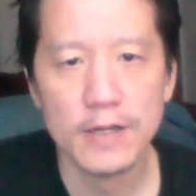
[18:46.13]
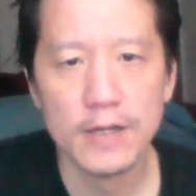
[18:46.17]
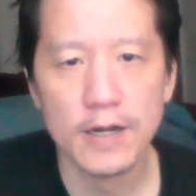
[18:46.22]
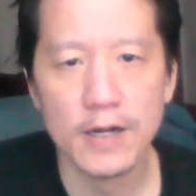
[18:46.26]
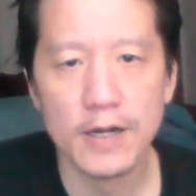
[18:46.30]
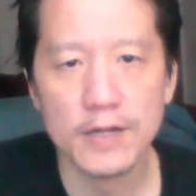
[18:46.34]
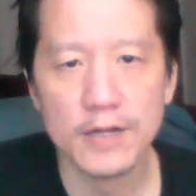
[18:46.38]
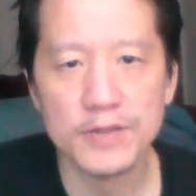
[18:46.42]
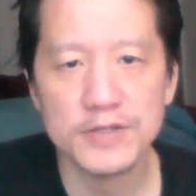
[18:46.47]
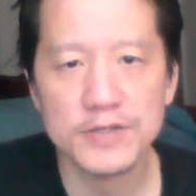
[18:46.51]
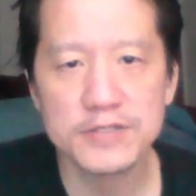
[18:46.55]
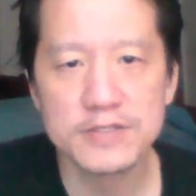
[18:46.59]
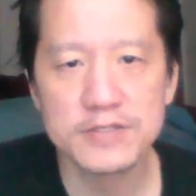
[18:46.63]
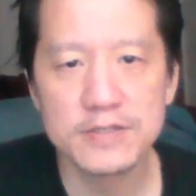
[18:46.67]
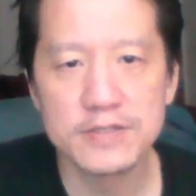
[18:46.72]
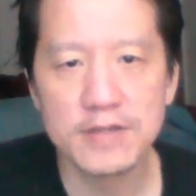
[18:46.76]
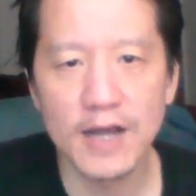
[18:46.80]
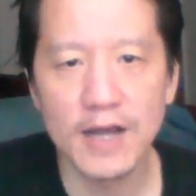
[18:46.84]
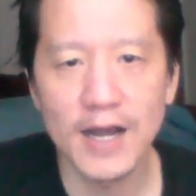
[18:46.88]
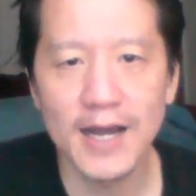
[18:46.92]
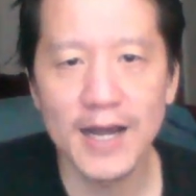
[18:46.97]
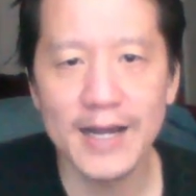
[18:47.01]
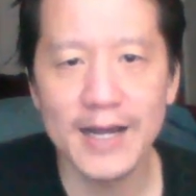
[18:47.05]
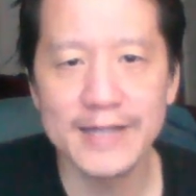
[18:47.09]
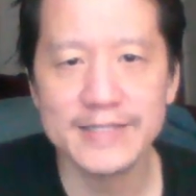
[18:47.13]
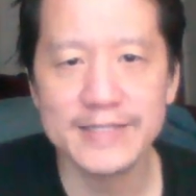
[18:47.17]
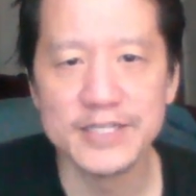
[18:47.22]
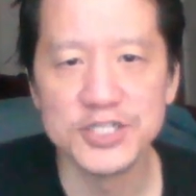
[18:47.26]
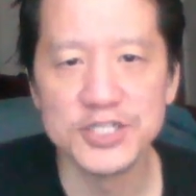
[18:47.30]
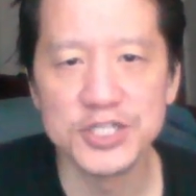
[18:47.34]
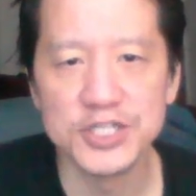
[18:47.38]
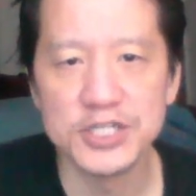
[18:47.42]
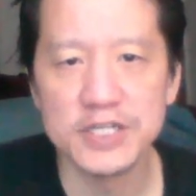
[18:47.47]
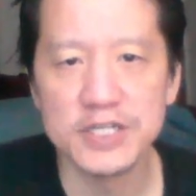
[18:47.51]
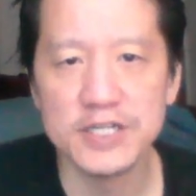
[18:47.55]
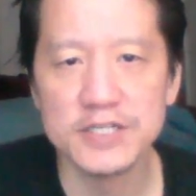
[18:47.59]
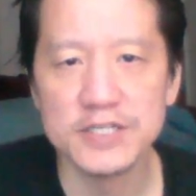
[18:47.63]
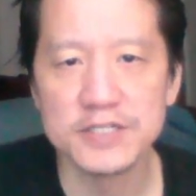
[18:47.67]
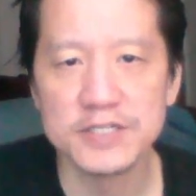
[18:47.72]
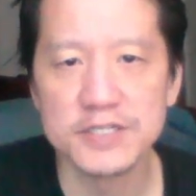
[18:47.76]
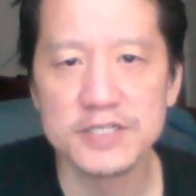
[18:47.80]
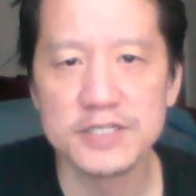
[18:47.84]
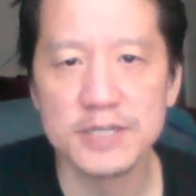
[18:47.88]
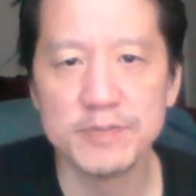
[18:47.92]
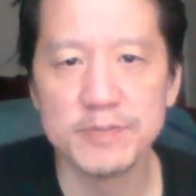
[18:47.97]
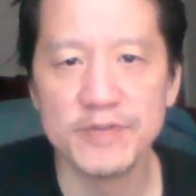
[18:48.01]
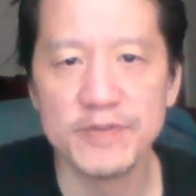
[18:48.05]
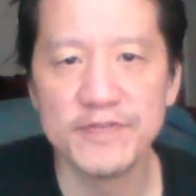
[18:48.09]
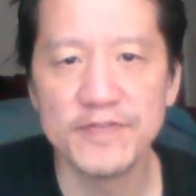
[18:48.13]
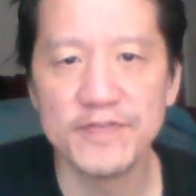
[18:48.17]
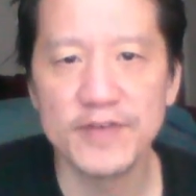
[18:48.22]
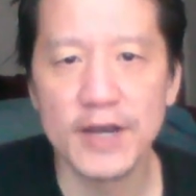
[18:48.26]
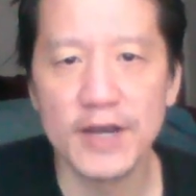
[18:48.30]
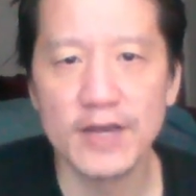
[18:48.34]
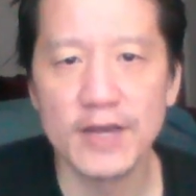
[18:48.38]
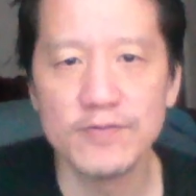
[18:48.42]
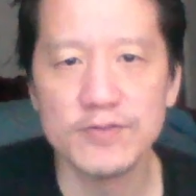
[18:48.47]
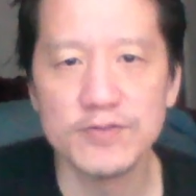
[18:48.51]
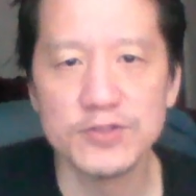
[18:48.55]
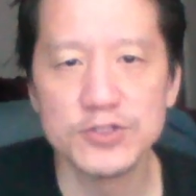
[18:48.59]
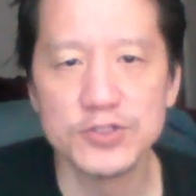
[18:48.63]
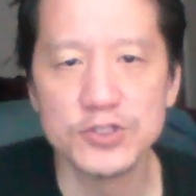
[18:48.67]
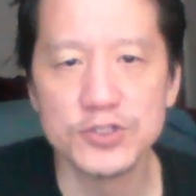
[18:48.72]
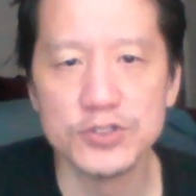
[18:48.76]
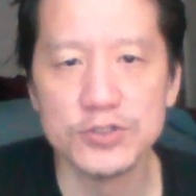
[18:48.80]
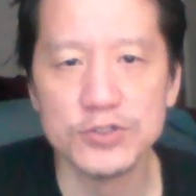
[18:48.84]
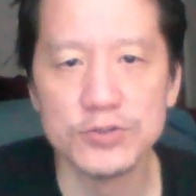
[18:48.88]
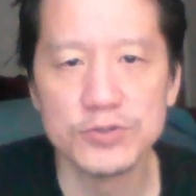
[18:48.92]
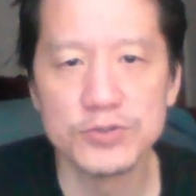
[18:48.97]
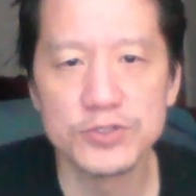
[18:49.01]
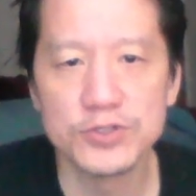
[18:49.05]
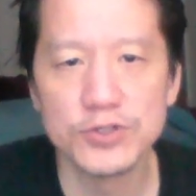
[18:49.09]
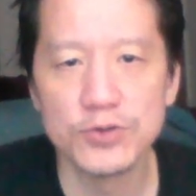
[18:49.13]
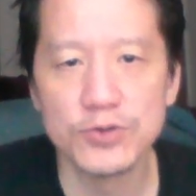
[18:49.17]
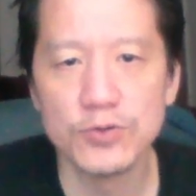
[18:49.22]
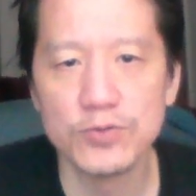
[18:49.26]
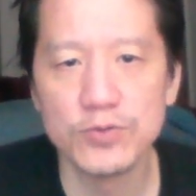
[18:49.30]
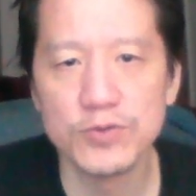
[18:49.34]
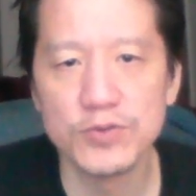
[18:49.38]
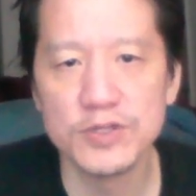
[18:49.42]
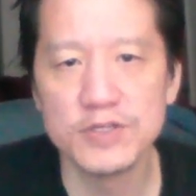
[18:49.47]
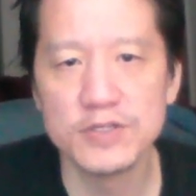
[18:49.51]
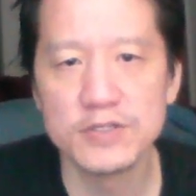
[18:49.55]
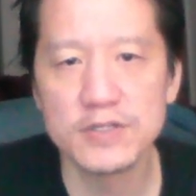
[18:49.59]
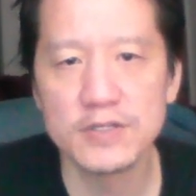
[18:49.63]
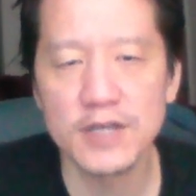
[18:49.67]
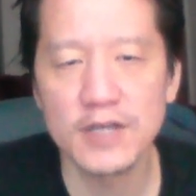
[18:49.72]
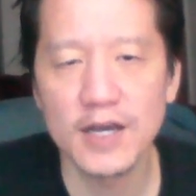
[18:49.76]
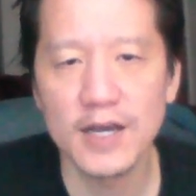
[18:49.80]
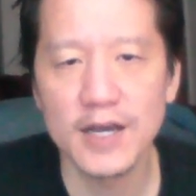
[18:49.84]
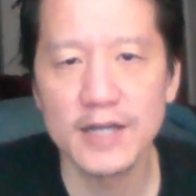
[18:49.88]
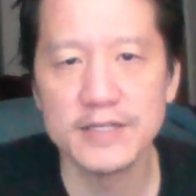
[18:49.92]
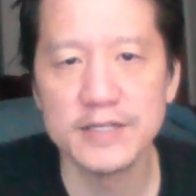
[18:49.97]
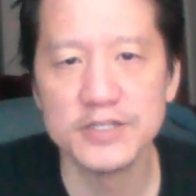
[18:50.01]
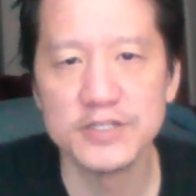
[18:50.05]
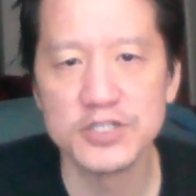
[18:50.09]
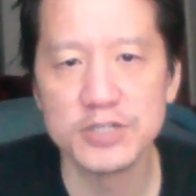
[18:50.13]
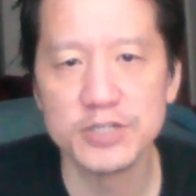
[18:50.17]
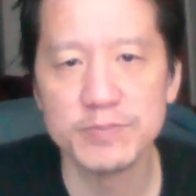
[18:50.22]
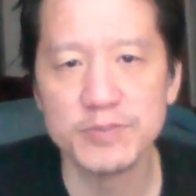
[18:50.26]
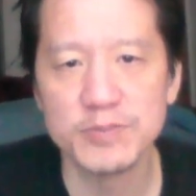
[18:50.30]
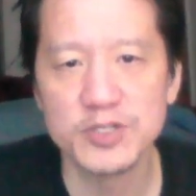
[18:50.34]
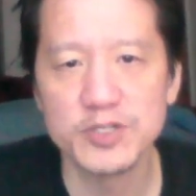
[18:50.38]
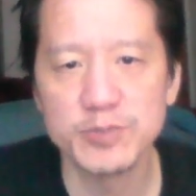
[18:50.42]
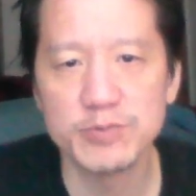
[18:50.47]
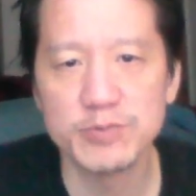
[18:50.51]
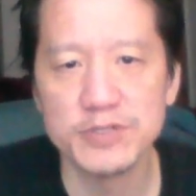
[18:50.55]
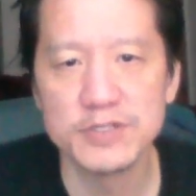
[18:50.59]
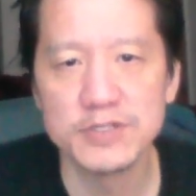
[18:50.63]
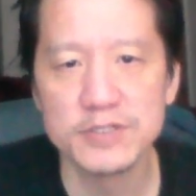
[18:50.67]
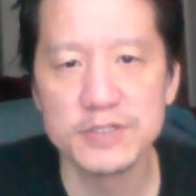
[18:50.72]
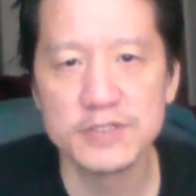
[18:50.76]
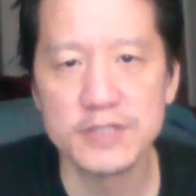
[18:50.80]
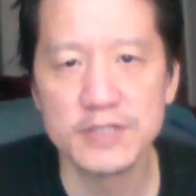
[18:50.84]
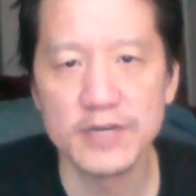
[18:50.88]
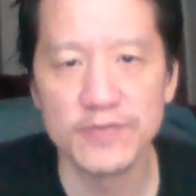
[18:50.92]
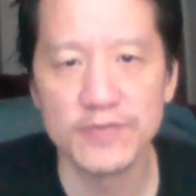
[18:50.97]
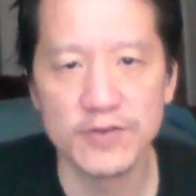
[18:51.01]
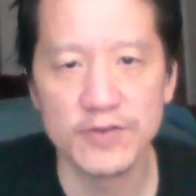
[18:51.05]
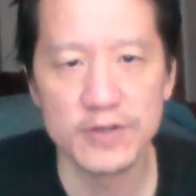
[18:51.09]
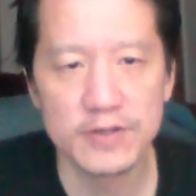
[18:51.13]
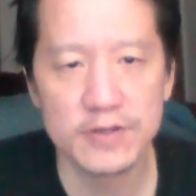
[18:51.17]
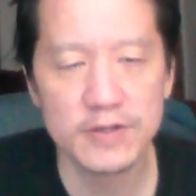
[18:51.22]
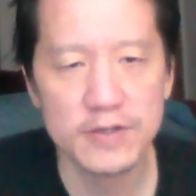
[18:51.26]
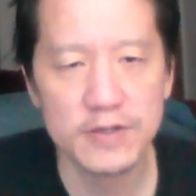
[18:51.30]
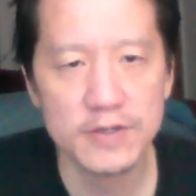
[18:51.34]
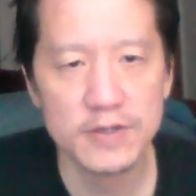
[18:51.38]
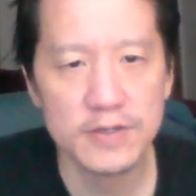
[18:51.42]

This high digit is the sum of 5 and 2, so this high digit must be 7.